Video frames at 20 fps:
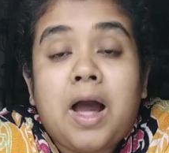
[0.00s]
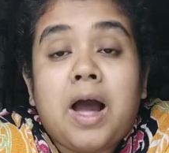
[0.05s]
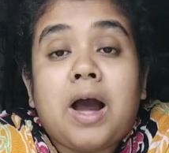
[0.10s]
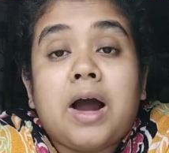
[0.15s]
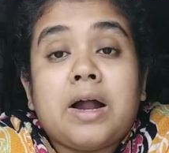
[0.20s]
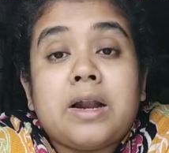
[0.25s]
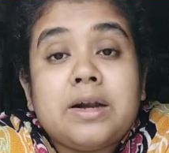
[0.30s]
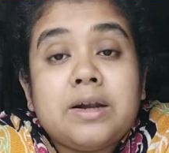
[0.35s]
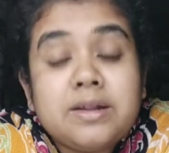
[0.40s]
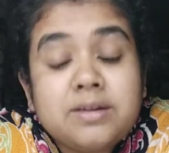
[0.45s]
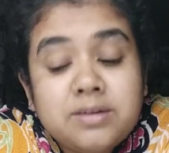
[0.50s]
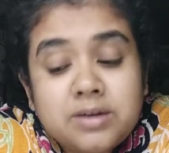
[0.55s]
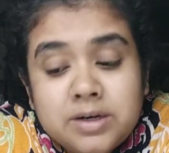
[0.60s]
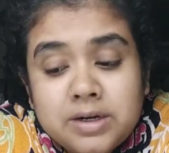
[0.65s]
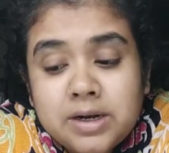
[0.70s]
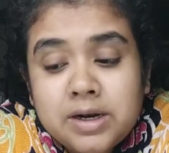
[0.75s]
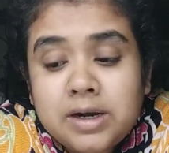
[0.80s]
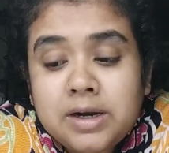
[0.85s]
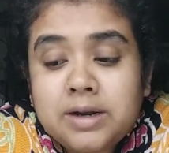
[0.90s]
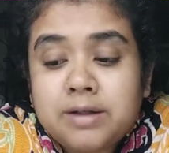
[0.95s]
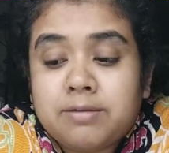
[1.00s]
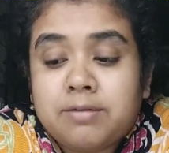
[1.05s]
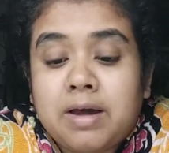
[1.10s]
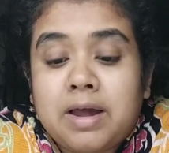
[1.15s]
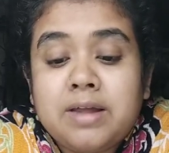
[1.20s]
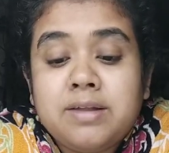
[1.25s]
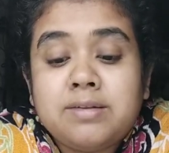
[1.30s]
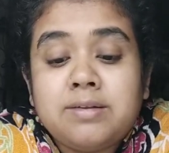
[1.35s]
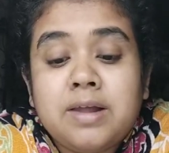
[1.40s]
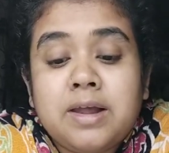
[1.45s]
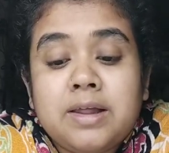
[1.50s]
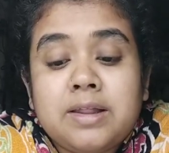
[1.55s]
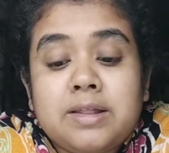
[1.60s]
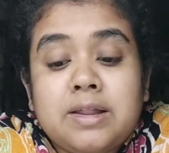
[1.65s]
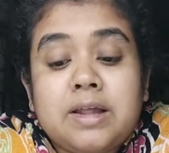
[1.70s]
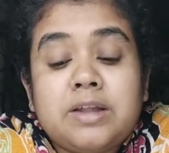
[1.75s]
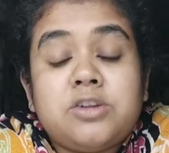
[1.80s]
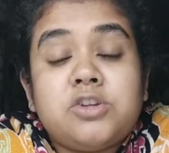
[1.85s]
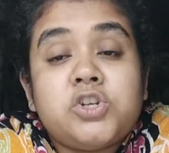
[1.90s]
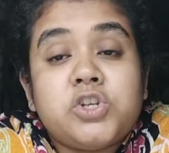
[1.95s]
A digital device
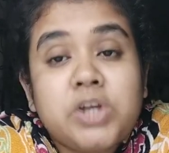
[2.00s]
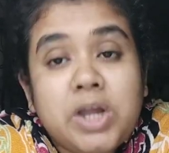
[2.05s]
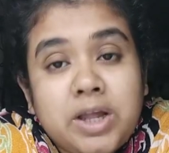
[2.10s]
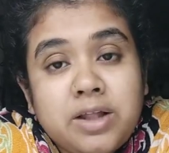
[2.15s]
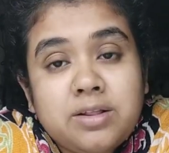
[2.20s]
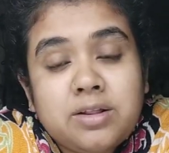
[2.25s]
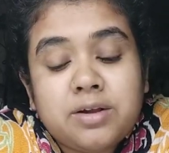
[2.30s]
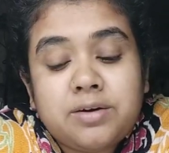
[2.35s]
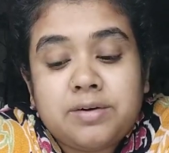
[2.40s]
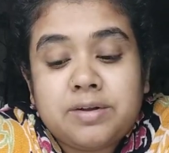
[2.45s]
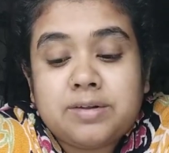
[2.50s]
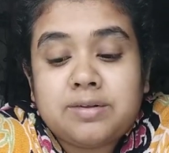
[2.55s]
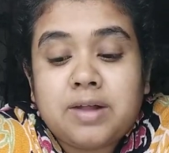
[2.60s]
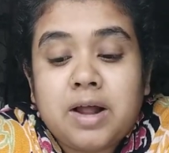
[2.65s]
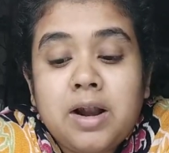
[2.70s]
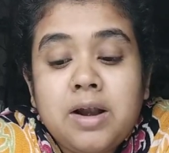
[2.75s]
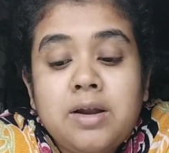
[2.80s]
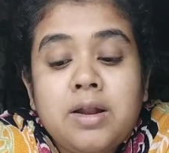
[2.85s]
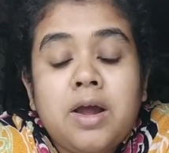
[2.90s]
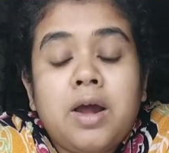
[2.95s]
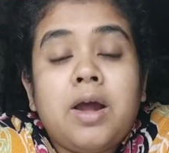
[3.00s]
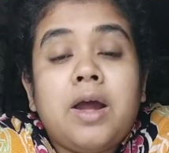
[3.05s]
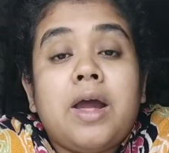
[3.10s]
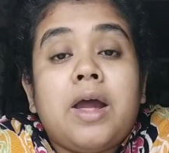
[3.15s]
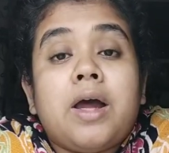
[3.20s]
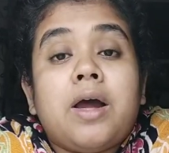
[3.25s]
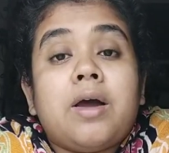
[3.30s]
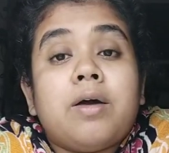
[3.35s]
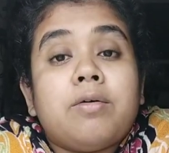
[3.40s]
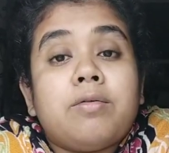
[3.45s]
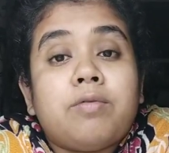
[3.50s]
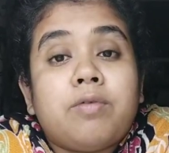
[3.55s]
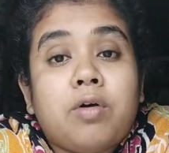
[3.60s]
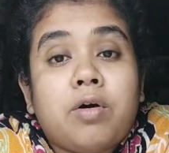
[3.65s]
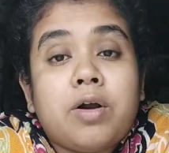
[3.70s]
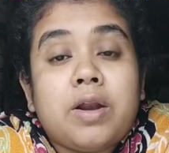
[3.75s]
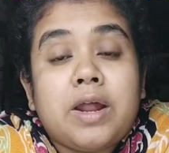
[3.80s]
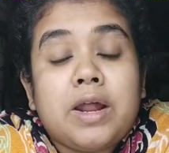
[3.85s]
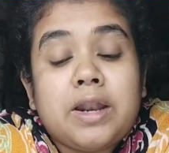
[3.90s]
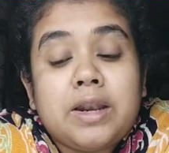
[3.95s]
then check the result
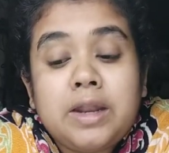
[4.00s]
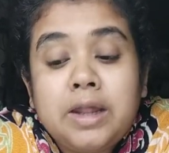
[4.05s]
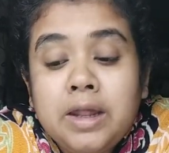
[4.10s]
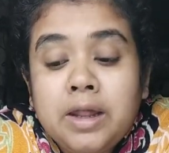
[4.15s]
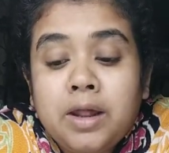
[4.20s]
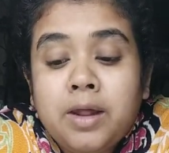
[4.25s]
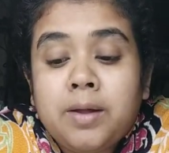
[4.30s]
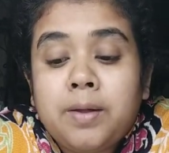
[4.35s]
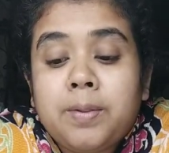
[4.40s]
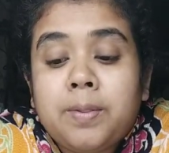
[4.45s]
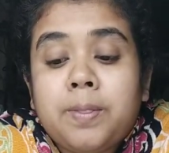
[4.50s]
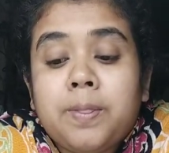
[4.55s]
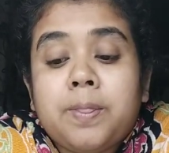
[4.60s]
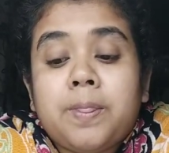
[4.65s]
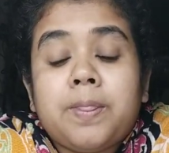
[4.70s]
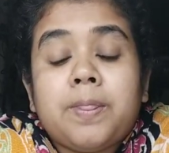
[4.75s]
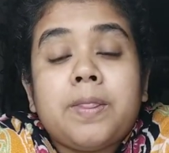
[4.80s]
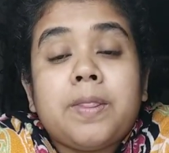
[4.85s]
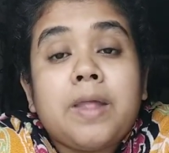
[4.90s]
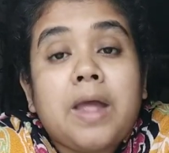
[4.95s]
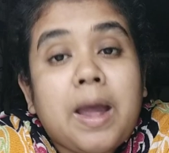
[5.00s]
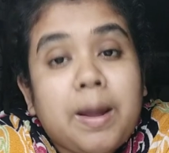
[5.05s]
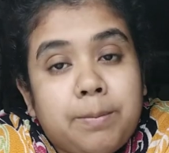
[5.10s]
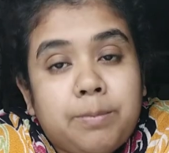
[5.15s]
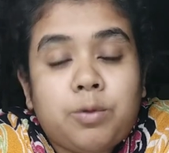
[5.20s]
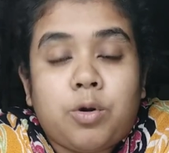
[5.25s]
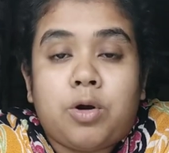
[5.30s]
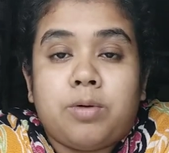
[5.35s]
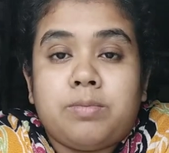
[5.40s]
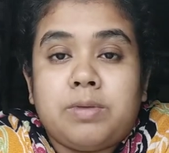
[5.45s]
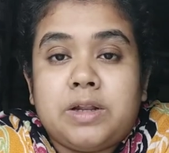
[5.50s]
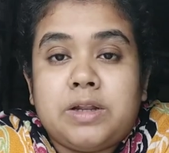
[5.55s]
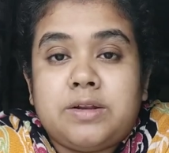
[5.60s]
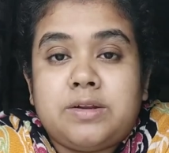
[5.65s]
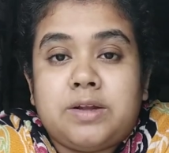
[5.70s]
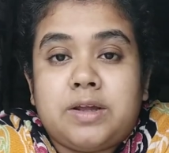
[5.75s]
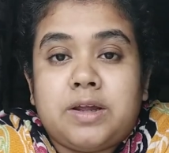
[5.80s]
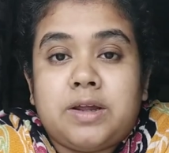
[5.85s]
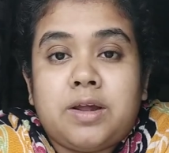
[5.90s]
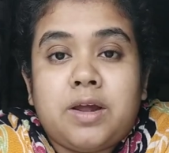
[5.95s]
for any
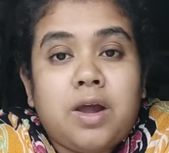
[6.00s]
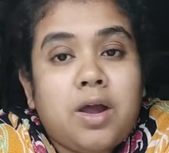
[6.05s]
abnormality.